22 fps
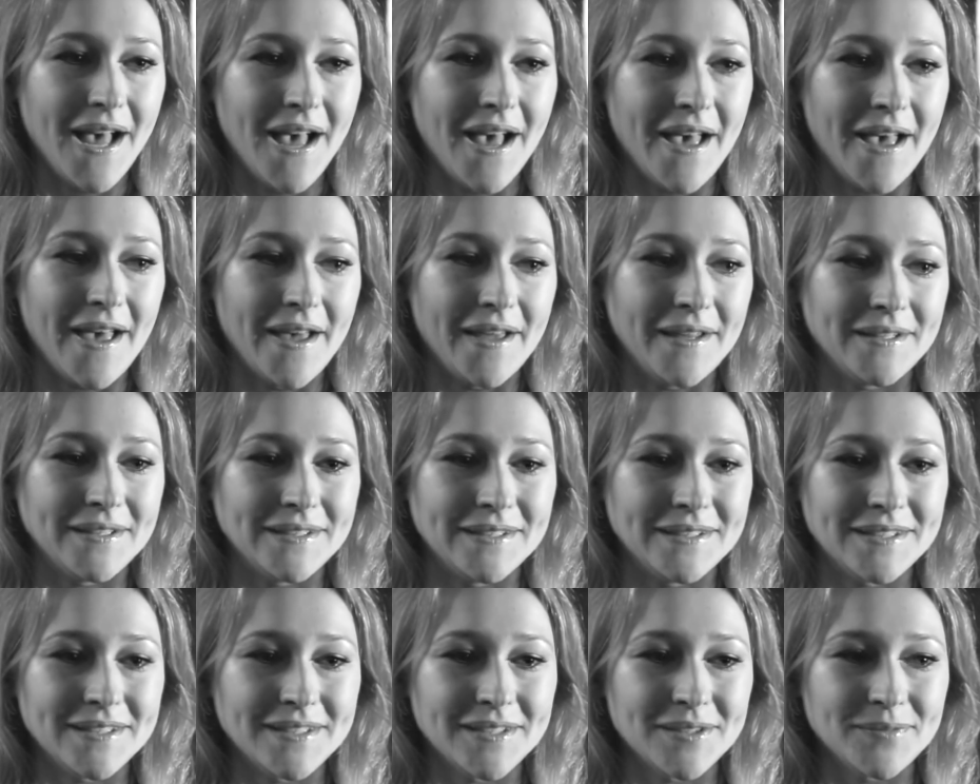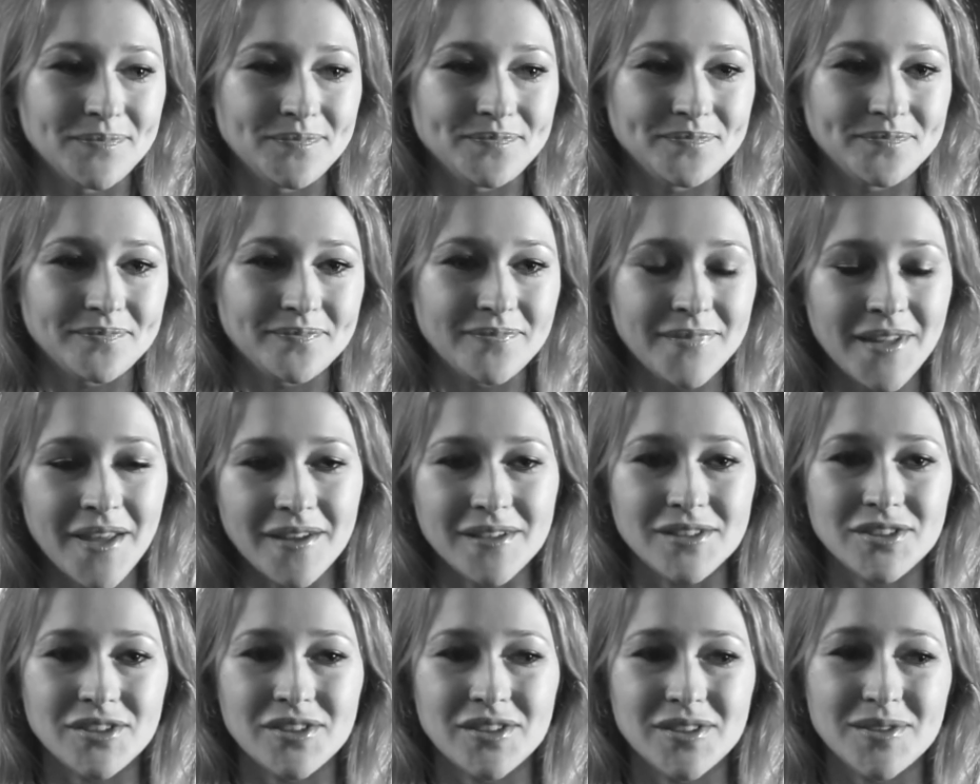And
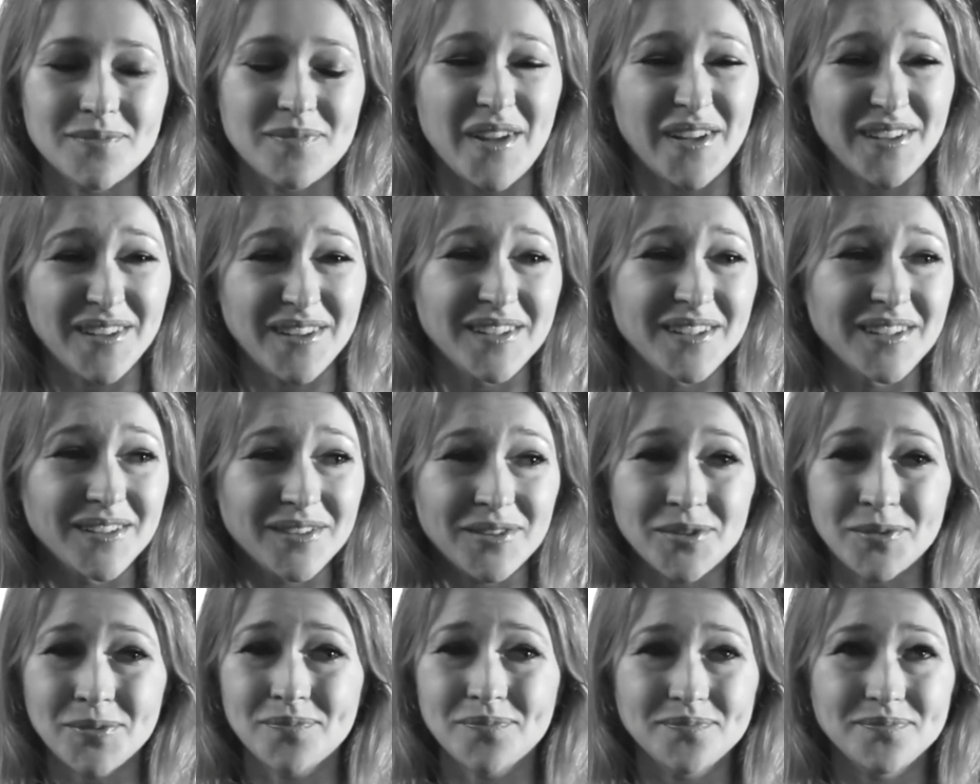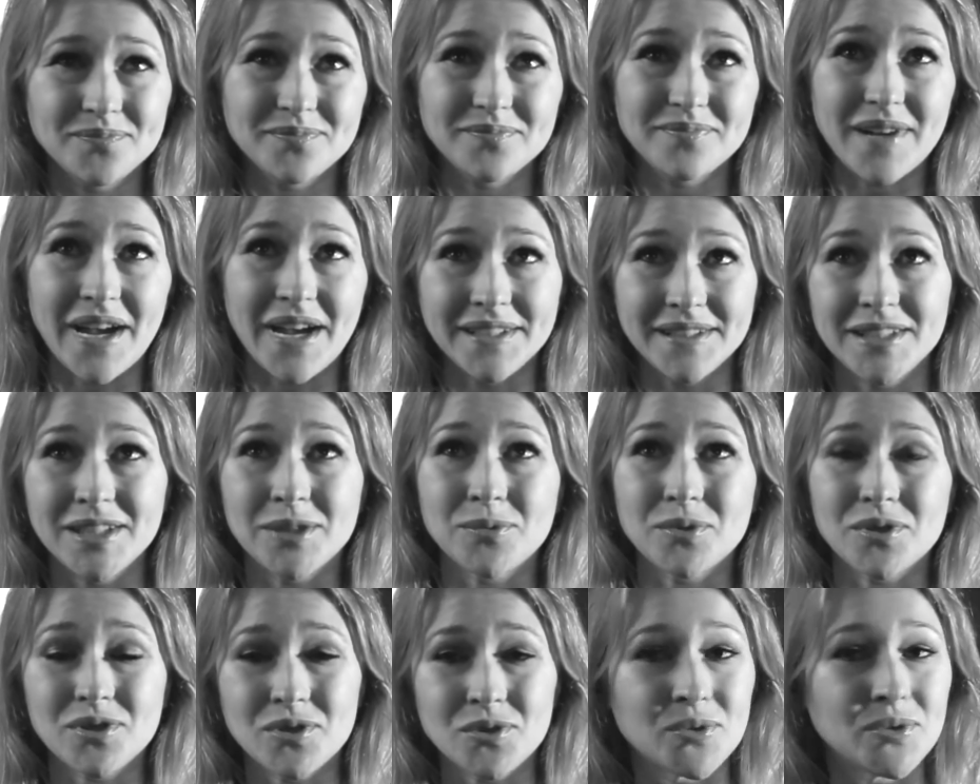yes, just I think the idea
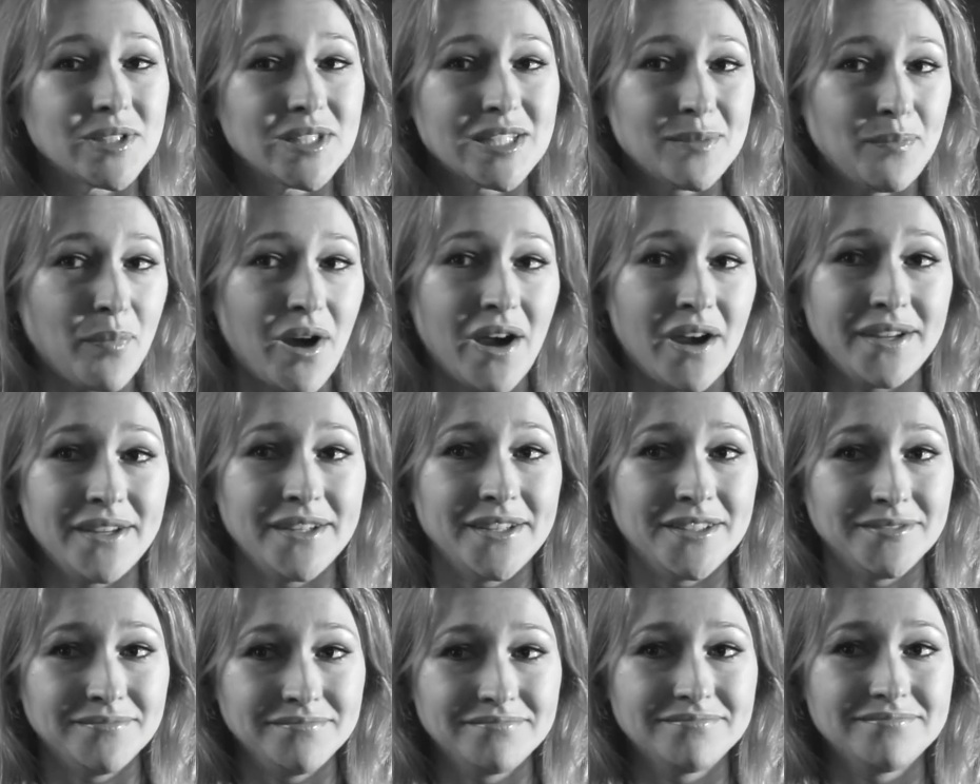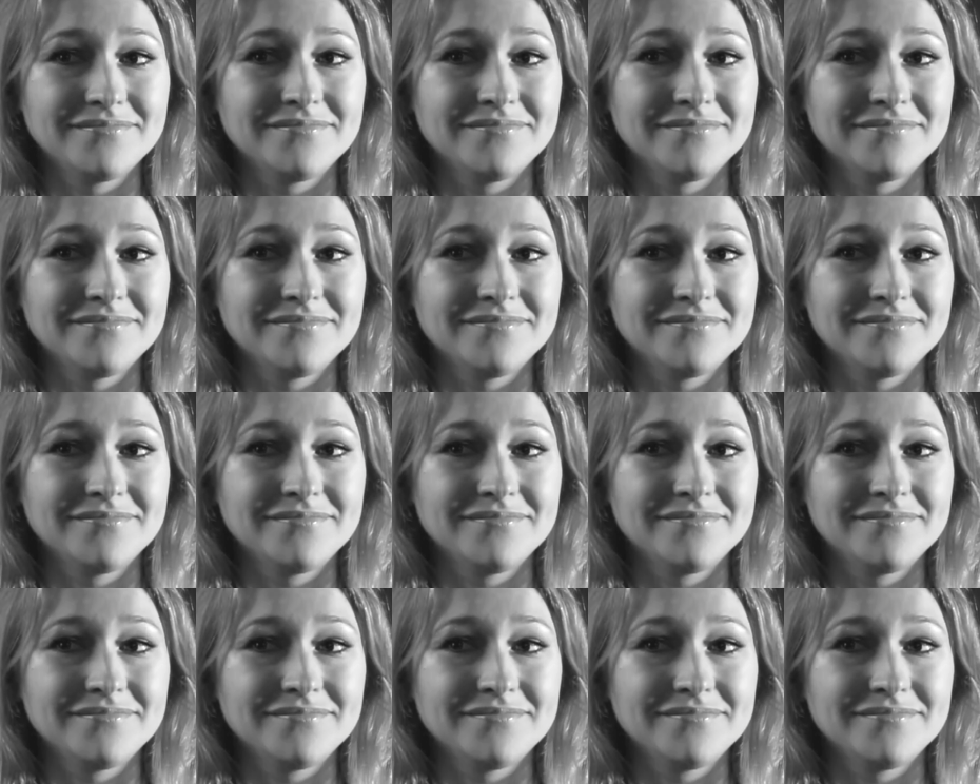was to inspire